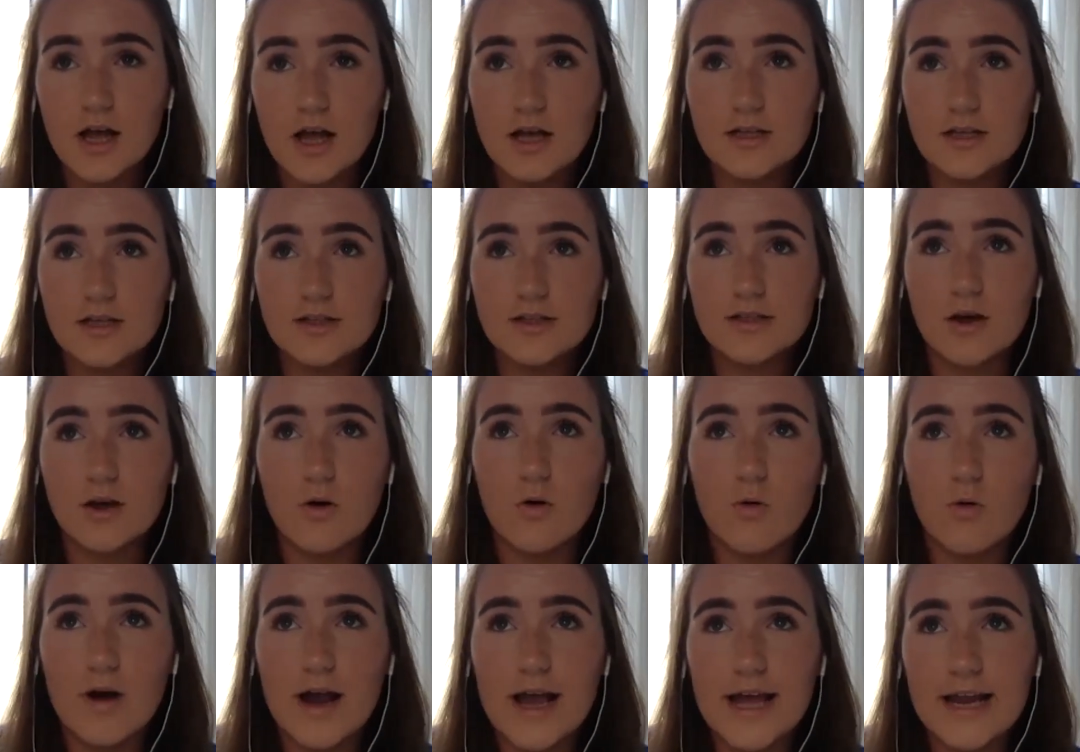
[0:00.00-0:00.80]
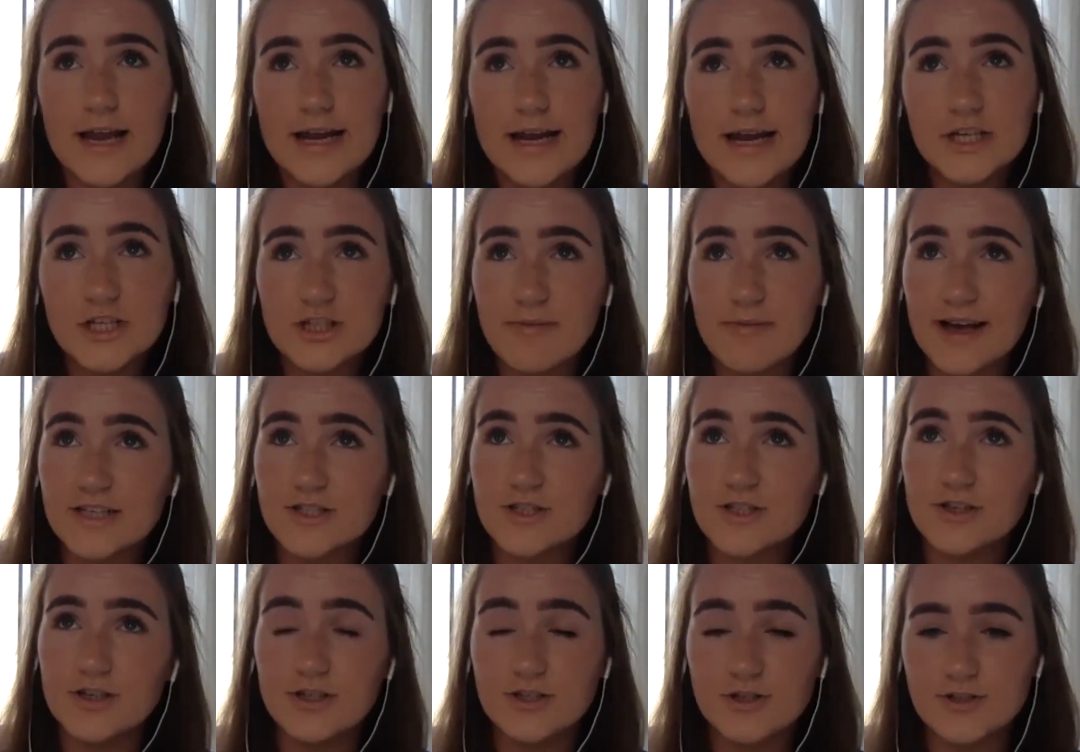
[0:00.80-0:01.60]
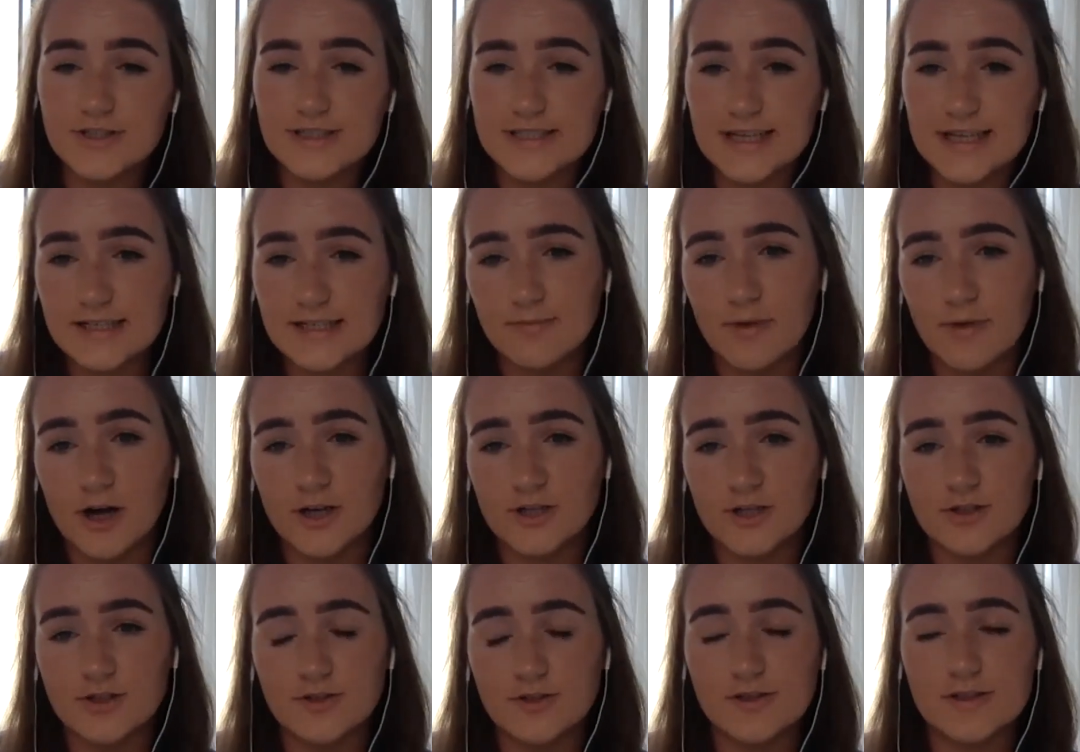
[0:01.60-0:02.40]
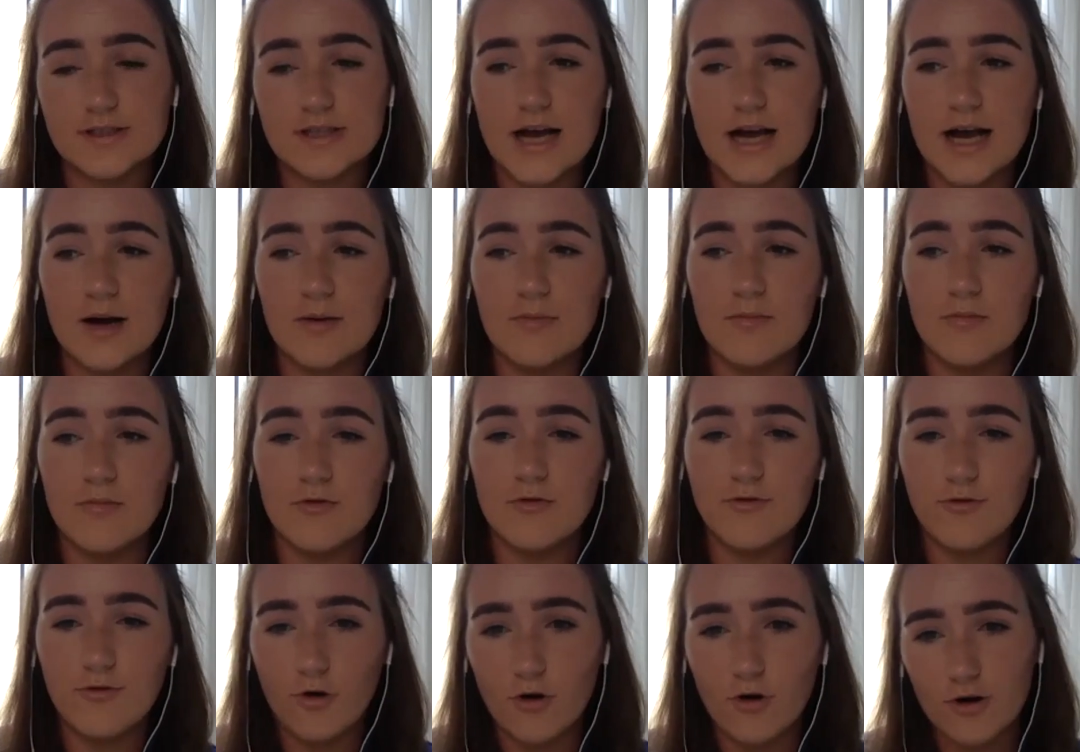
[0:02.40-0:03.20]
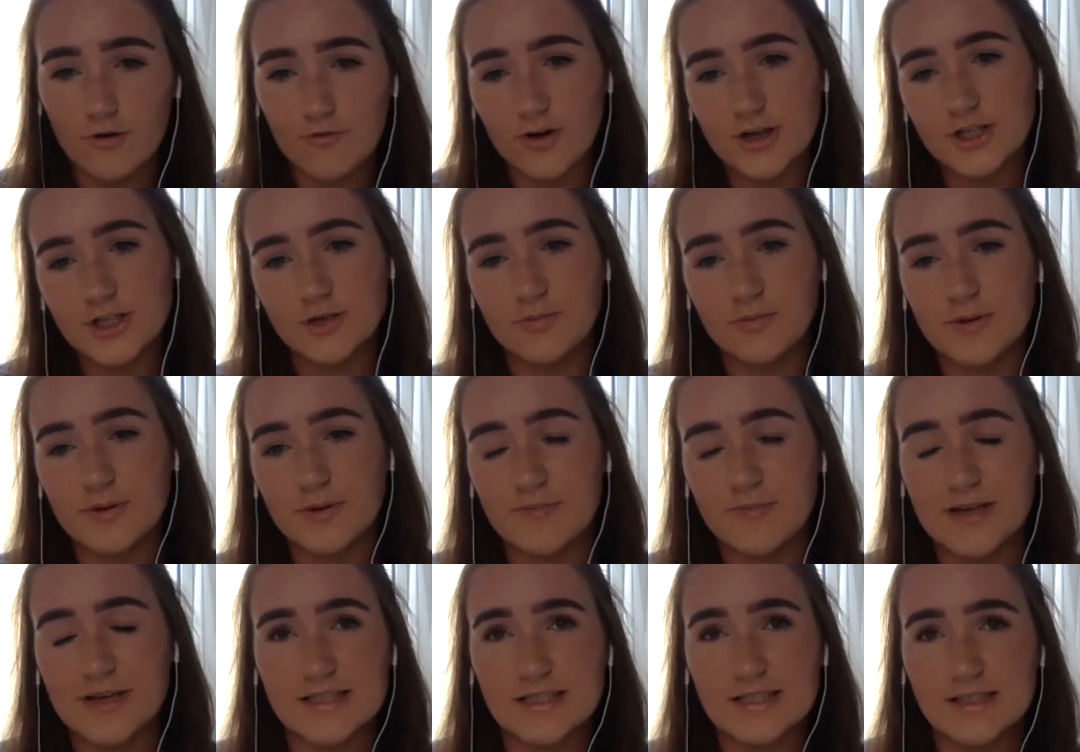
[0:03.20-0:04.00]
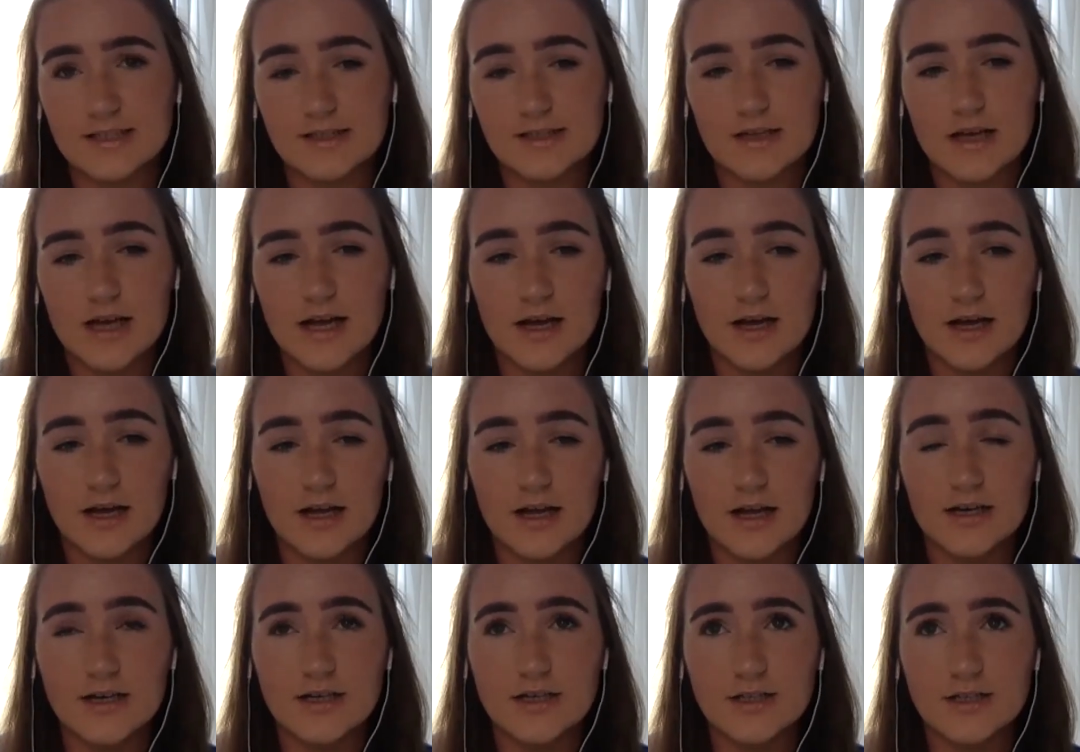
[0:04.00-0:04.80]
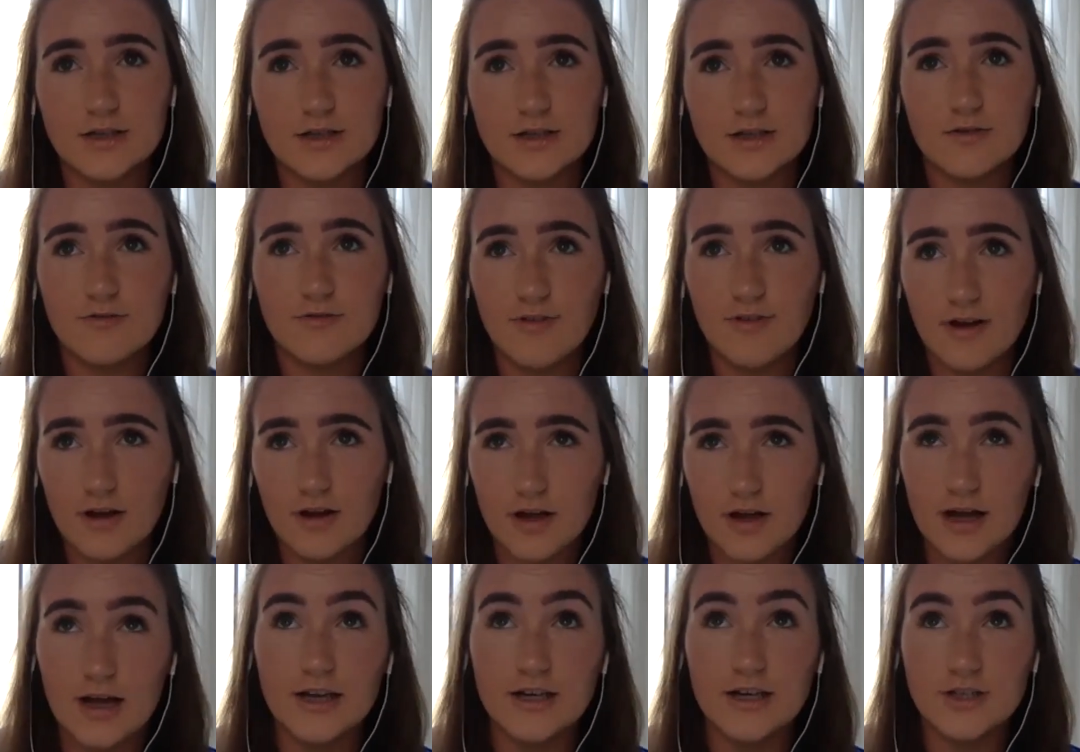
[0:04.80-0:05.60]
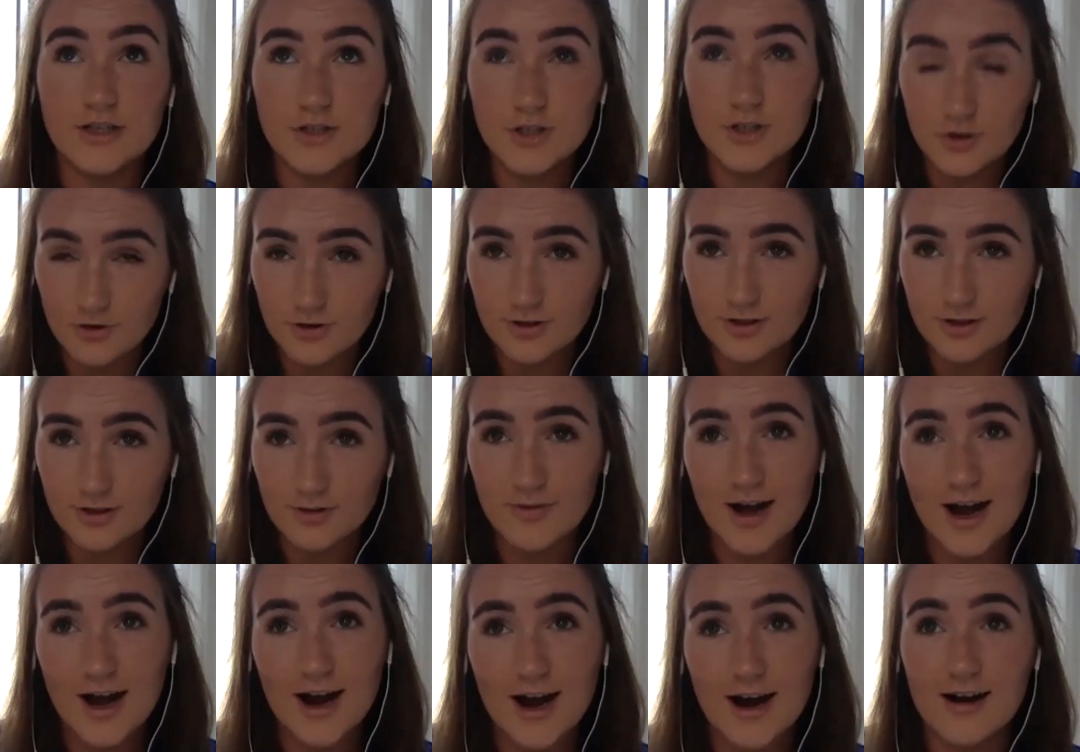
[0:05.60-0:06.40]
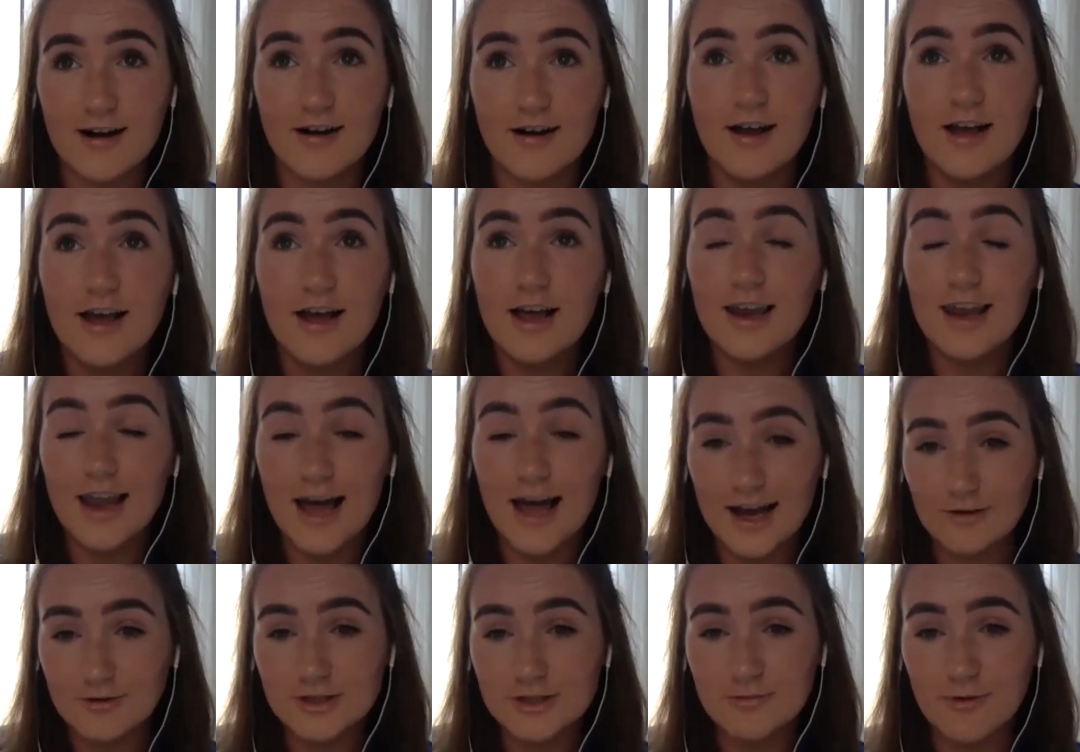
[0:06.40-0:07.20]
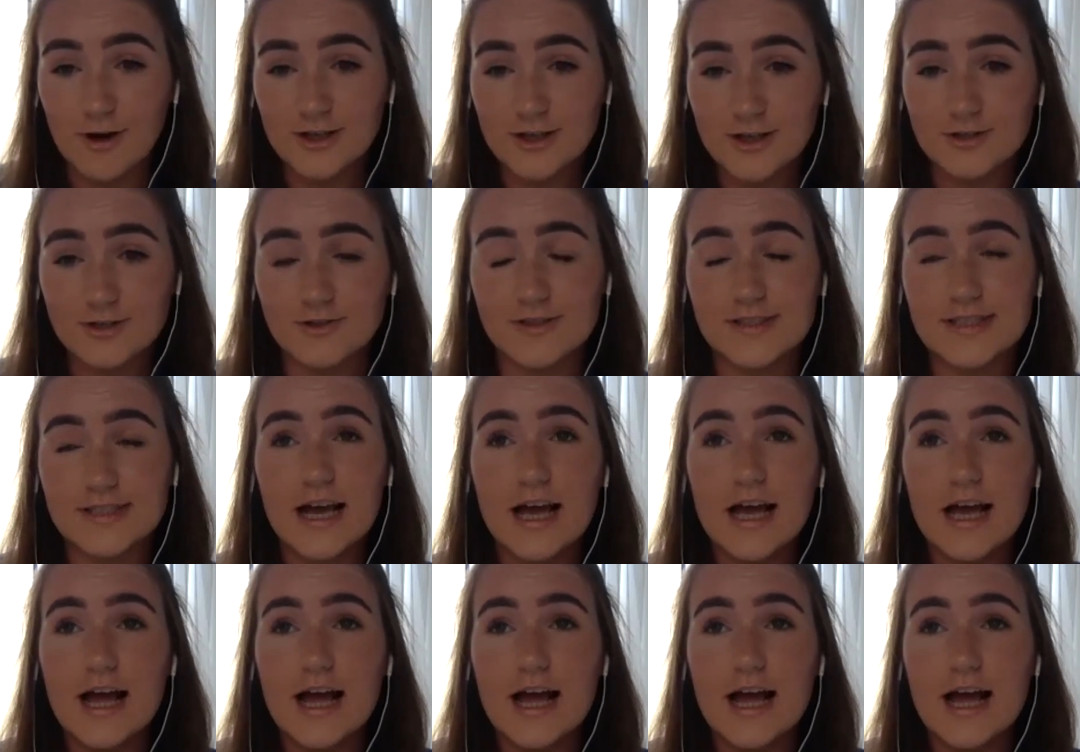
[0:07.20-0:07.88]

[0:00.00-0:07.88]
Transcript: So in each semester you do 6 modules, 4 of which will be business and 2 of them are language modules.